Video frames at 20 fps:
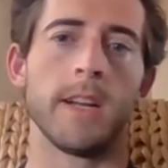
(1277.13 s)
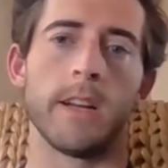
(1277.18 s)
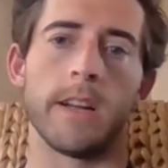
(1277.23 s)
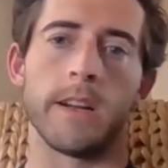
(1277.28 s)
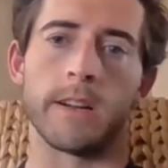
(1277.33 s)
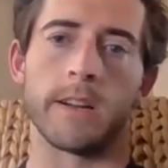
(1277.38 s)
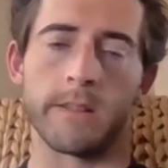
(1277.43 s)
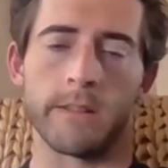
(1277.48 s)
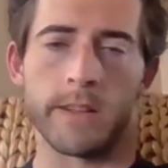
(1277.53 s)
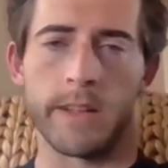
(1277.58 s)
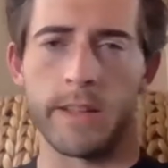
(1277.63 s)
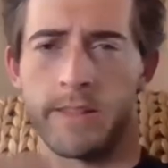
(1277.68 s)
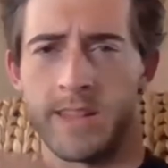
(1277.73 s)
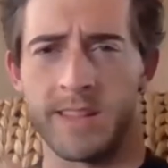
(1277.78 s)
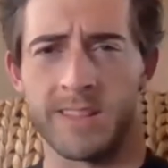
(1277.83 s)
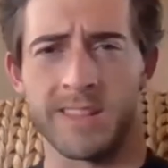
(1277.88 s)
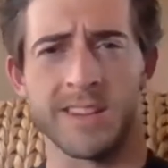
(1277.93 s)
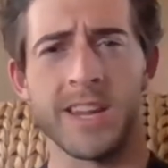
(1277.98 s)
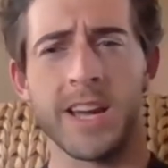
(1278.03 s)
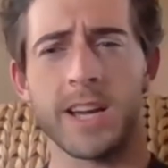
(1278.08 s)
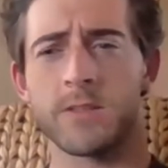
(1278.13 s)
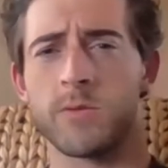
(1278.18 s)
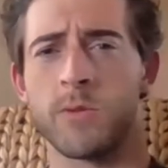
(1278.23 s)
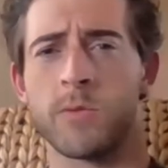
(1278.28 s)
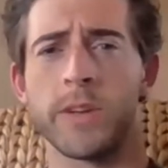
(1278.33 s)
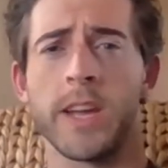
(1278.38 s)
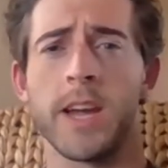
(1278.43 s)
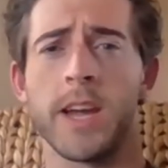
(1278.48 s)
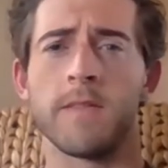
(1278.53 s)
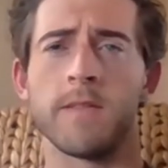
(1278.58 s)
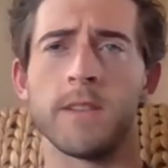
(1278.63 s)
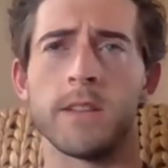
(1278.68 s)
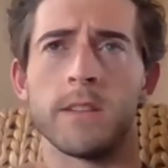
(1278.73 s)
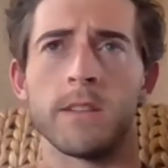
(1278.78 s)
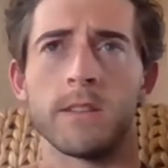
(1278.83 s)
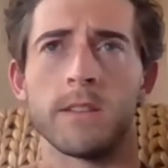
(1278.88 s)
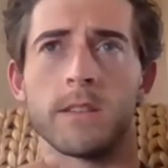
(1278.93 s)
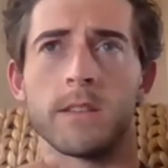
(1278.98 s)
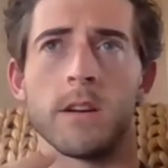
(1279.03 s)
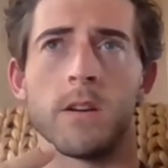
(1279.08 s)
Uh, I think the next one we have is